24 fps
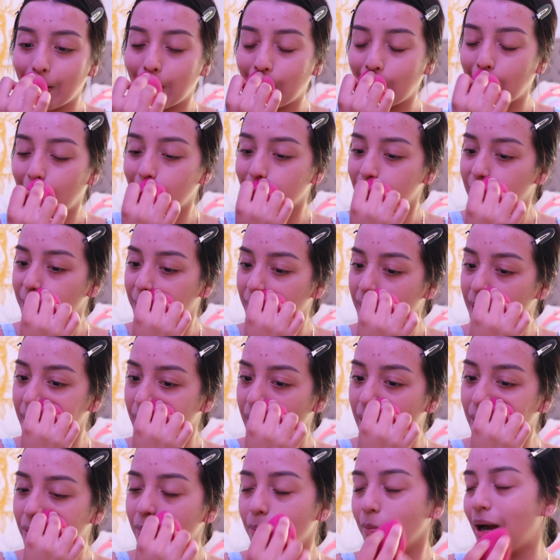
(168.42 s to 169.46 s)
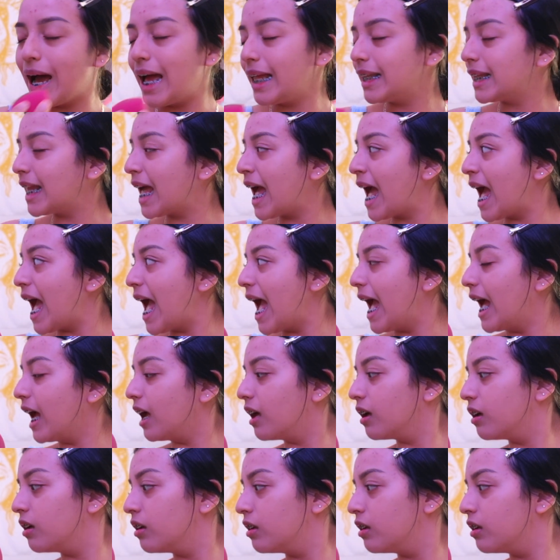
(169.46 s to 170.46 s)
You're gonna spit it out. Mande!